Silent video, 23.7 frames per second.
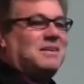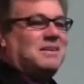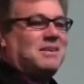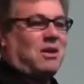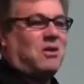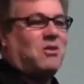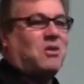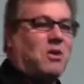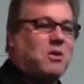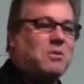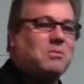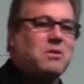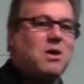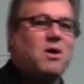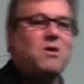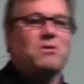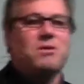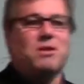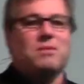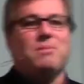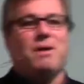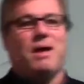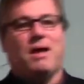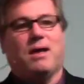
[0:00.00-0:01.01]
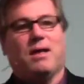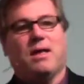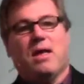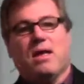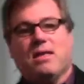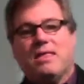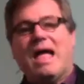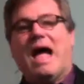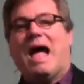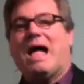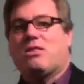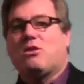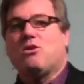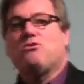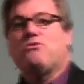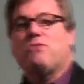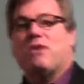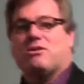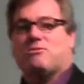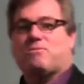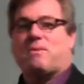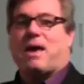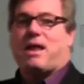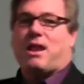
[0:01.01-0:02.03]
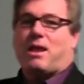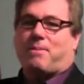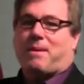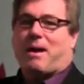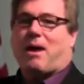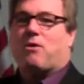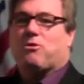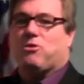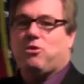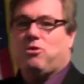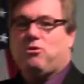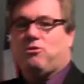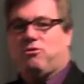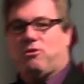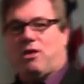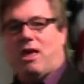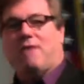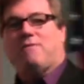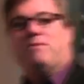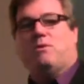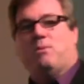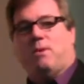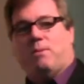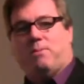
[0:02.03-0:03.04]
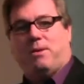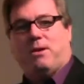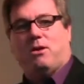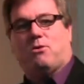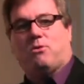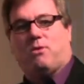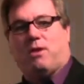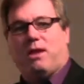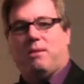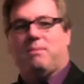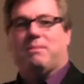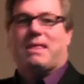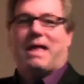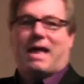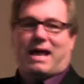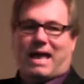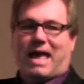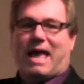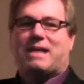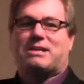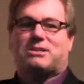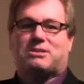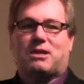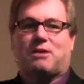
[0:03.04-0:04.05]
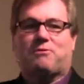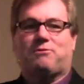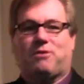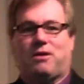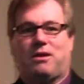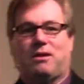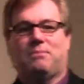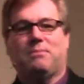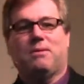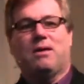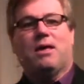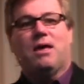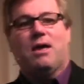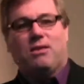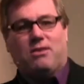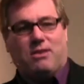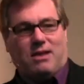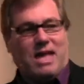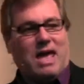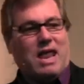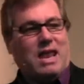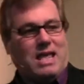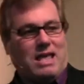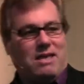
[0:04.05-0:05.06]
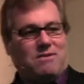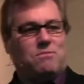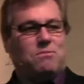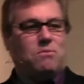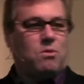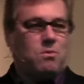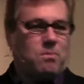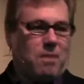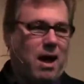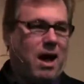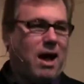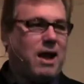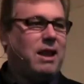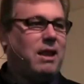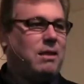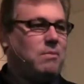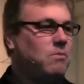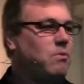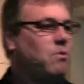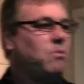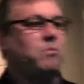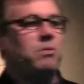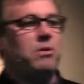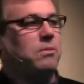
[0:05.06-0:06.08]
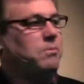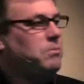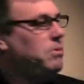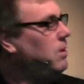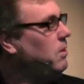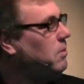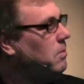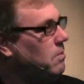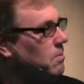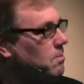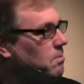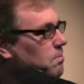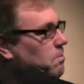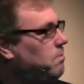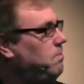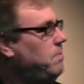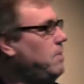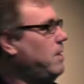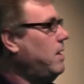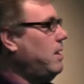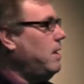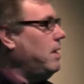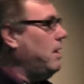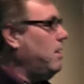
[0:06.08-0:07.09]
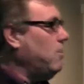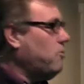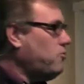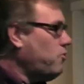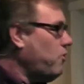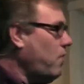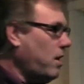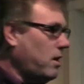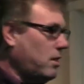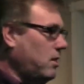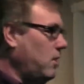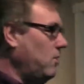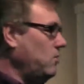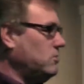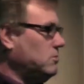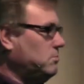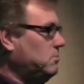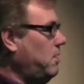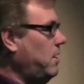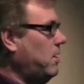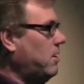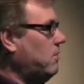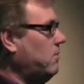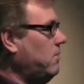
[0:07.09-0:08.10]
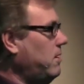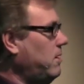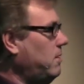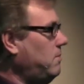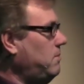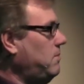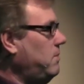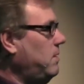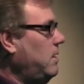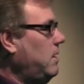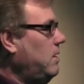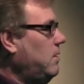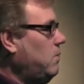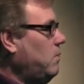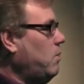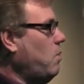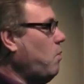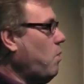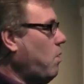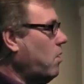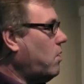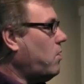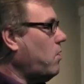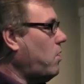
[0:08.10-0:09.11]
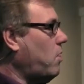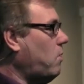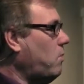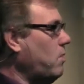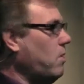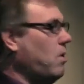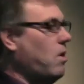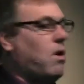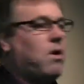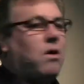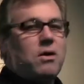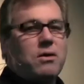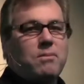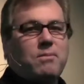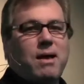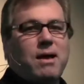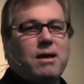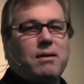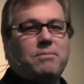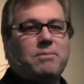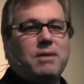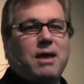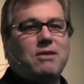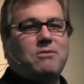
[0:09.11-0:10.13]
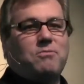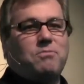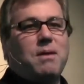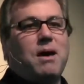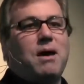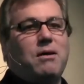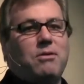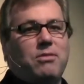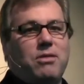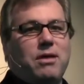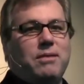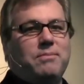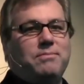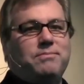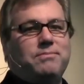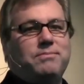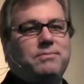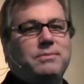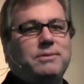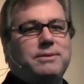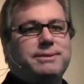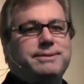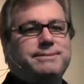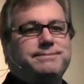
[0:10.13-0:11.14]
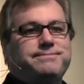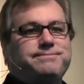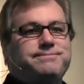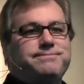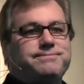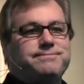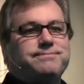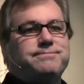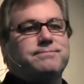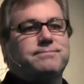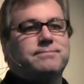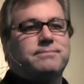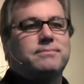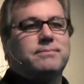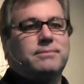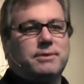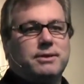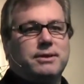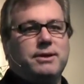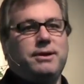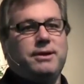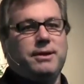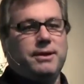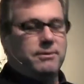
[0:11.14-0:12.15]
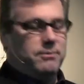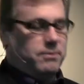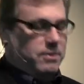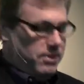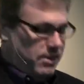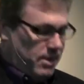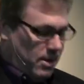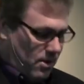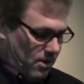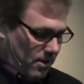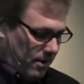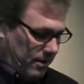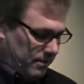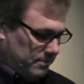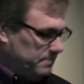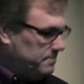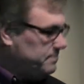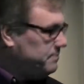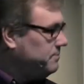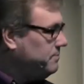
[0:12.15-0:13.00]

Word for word: Y'all know what I'm talking about. Now, I do dress mine up. I'll use heavy whipping cream and that kind of stuff in them to kind of give them more body, and we'll put, put truckloads of butter in them. we'll work on them real hard to make them taste better than, you know, what they are.